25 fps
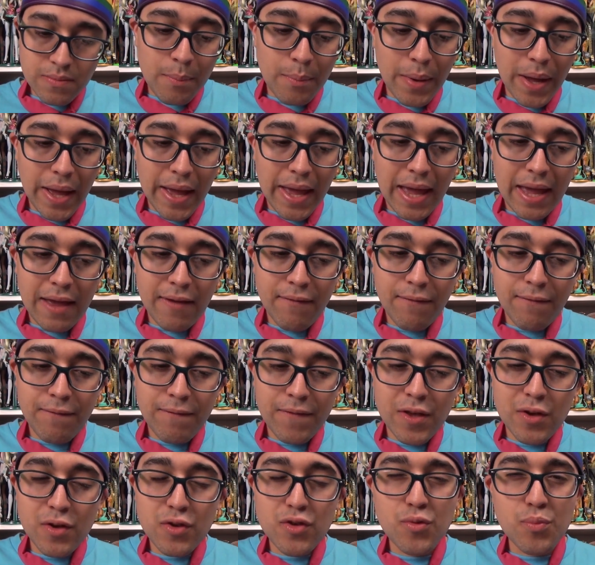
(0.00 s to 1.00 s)
but it
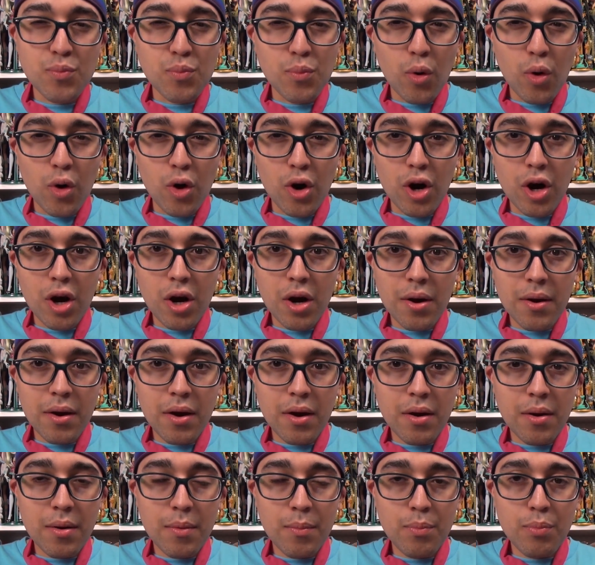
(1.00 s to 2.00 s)
feels more
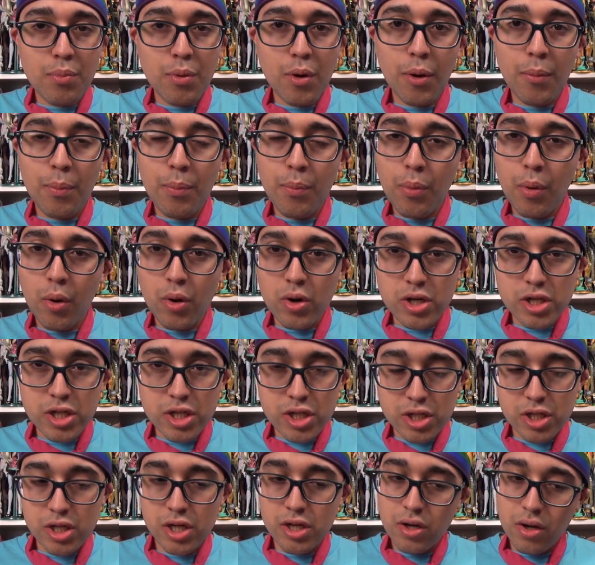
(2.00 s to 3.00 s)

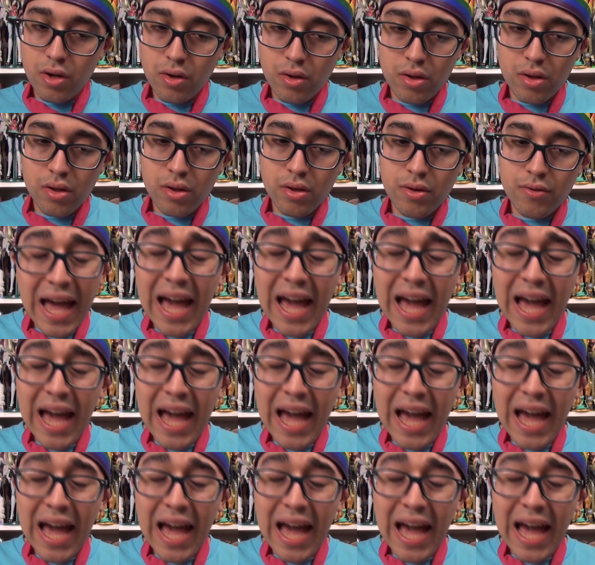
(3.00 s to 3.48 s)
proportional.